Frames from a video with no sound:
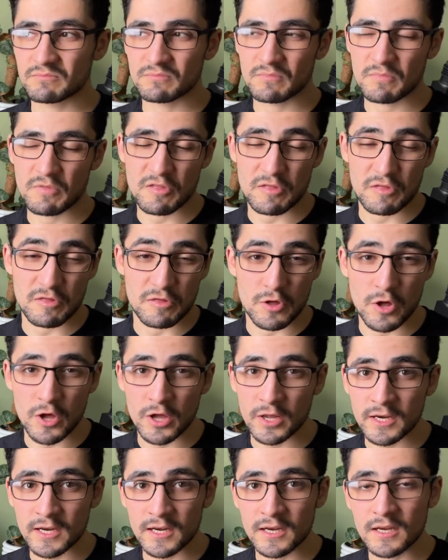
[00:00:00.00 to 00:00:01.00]

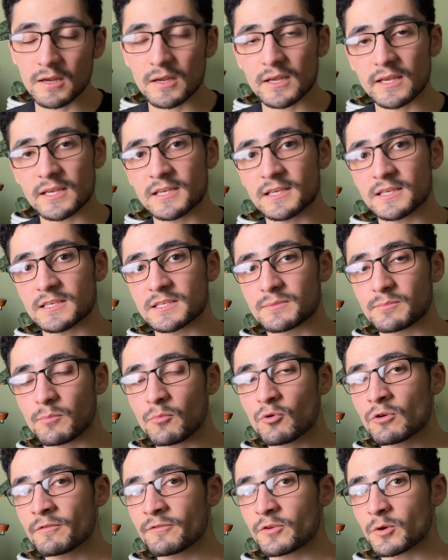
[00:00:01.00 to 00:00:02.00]
30 is
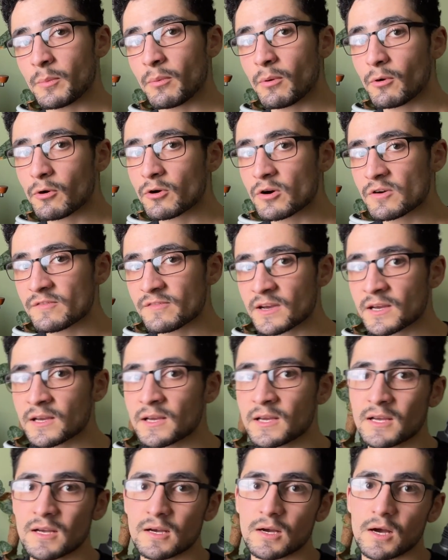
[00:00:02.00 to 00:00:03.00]
more of your pour
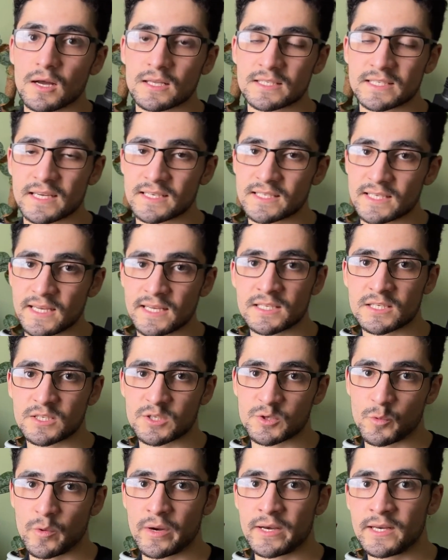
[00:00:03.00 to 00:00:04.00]
over. I'd say 10
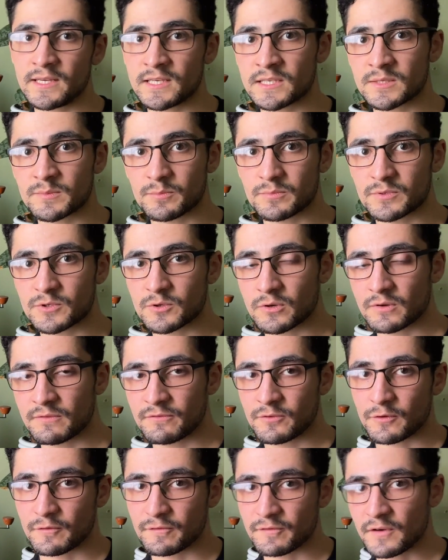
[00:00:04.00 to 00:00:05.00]
to 20 is sort
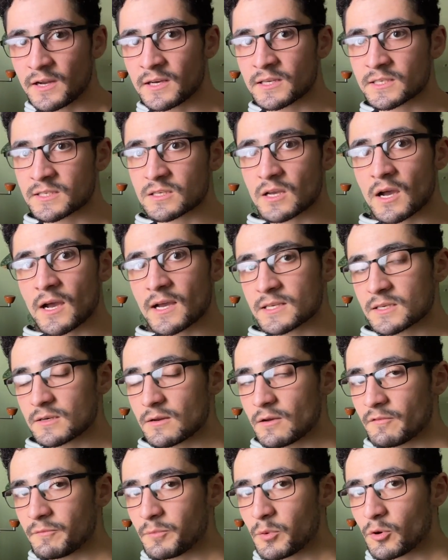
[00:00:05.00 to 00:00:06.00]
of your finer side
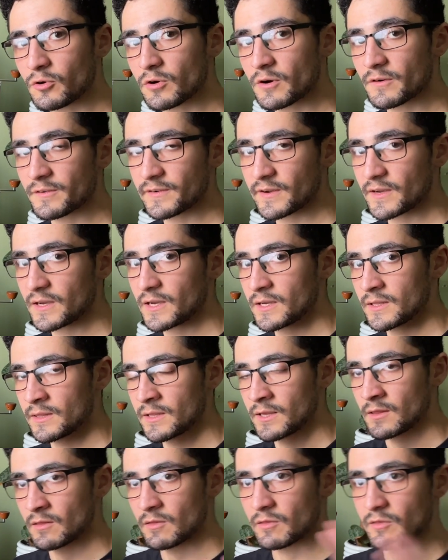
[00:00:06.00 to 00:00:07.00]
of pour over, and
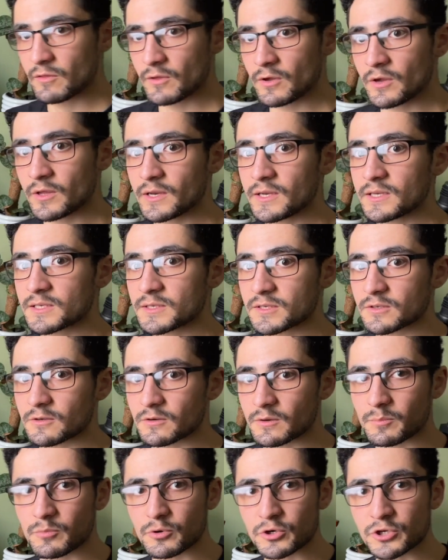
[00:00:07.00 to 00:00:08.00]
then 30 is
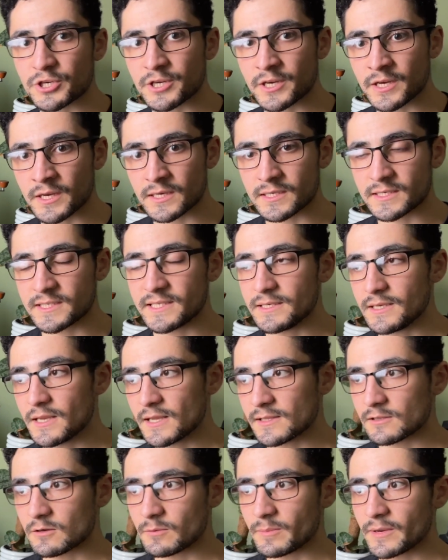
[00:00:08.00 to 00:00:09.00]
sort of pushing it
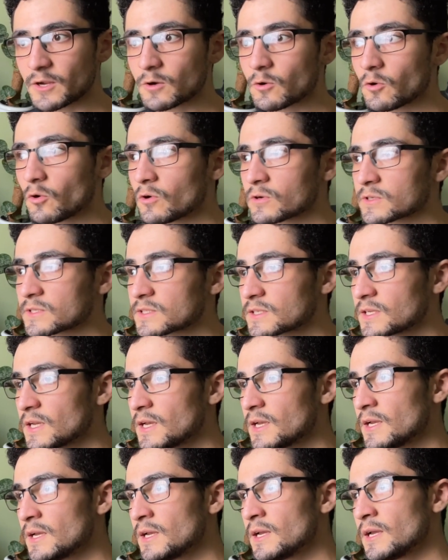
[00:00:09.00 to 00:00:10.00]
a little bit coarse.
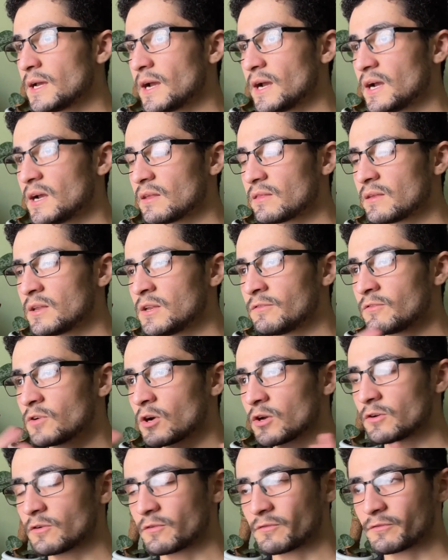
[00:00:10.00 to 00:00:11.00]
Then you've
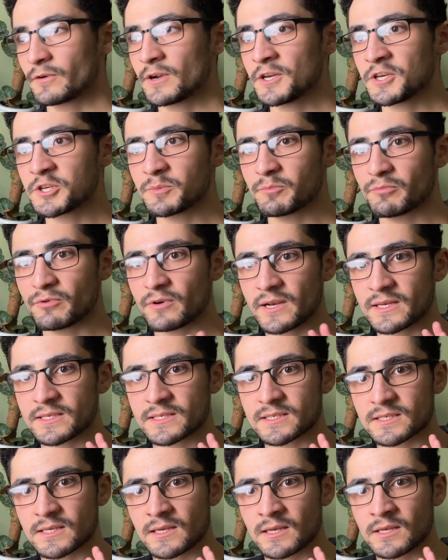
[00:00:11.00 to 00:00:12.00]
got your French
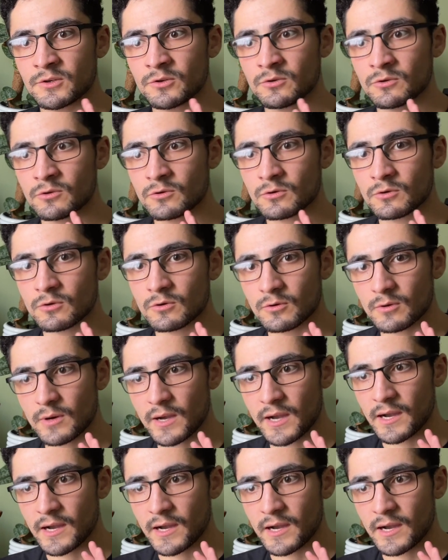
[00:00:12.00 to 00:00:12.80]
press and your